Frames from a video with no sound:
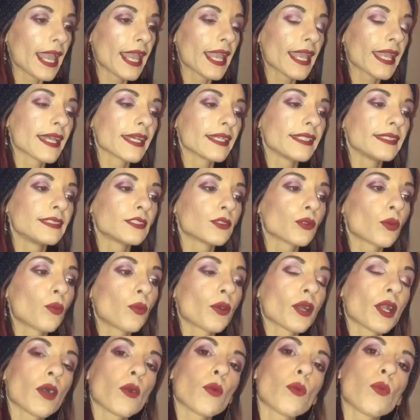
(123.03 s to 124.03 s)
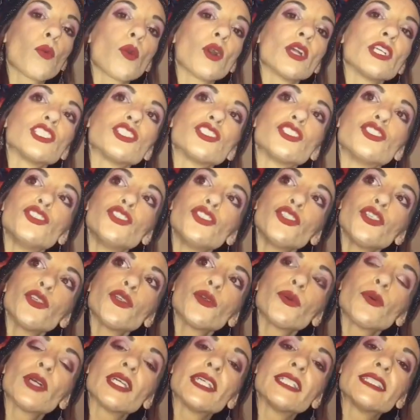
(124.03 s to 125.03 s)
And what I want to
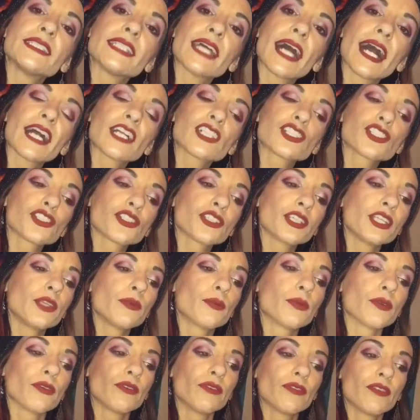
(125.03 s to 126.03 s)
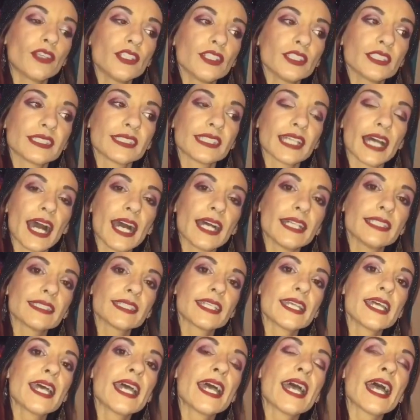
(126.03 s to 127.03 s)
do is actually reverse that.
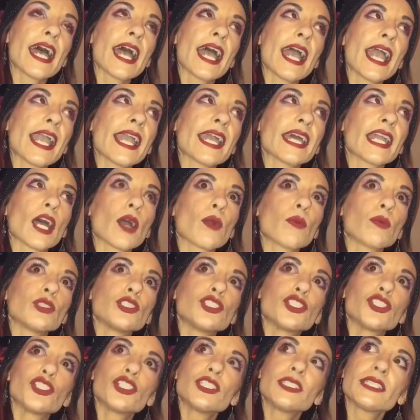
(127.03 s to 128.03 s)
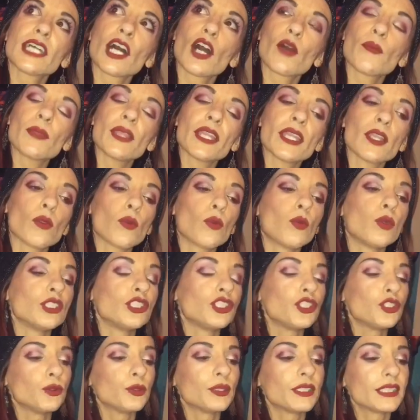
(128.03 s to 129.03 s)
And I want you to tell me,
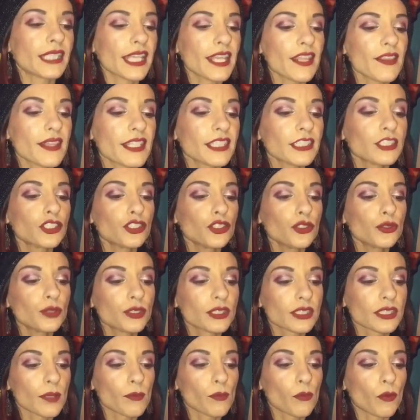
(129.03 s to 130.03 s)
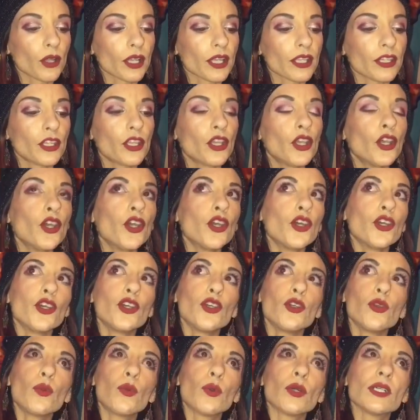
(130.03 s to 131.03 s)
would you say this to someone
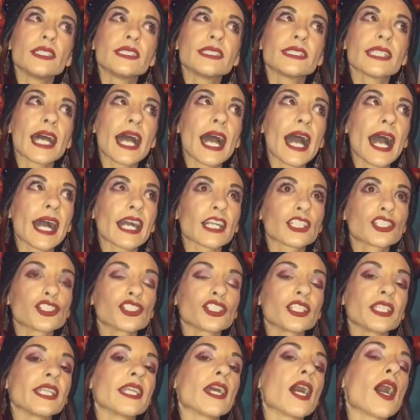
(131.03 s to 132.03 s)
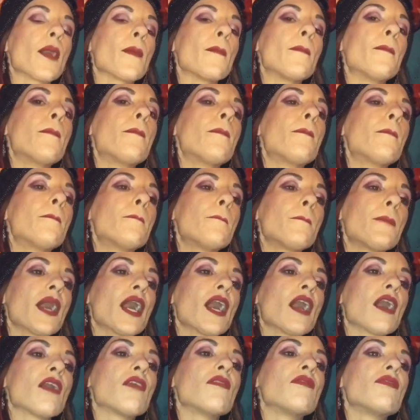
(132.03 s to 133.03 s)
who was actually
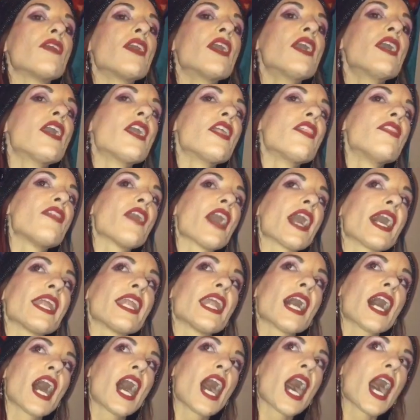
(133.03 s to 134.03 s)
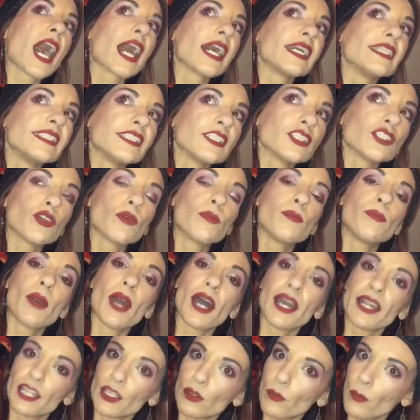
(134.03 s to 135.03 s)
above that ideal
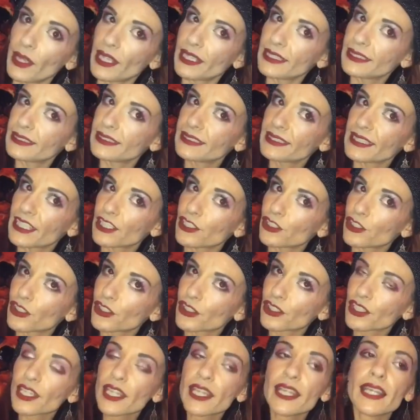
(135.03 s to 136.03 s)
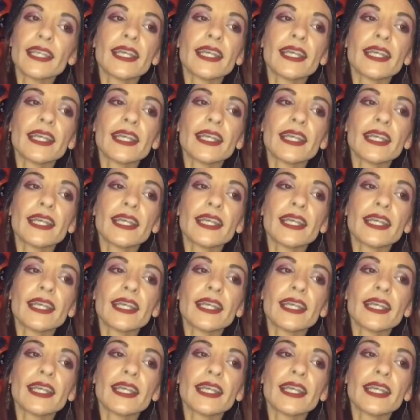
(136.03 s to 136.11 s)
body weight standard?